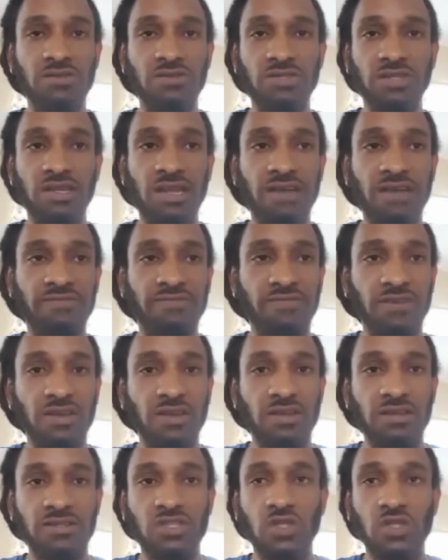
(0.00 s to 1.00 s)
You still have
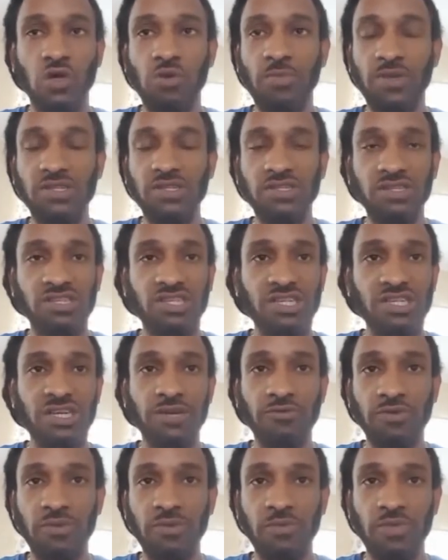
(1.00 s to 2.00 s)
so much to
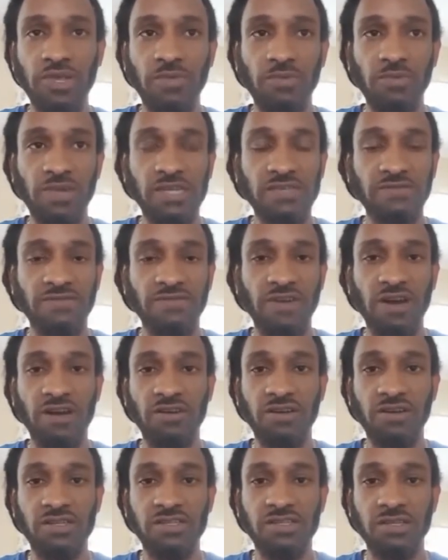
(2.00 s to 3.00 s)
share with people as
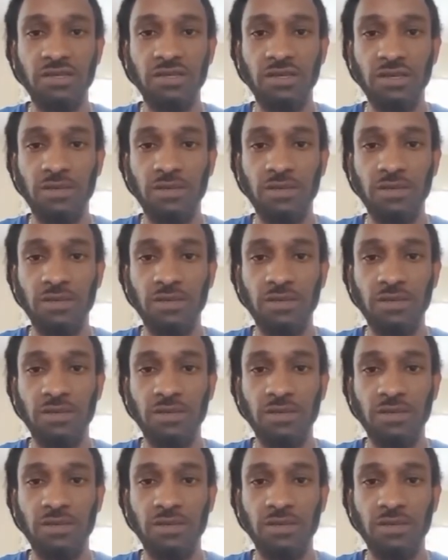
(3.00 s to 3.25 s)
far as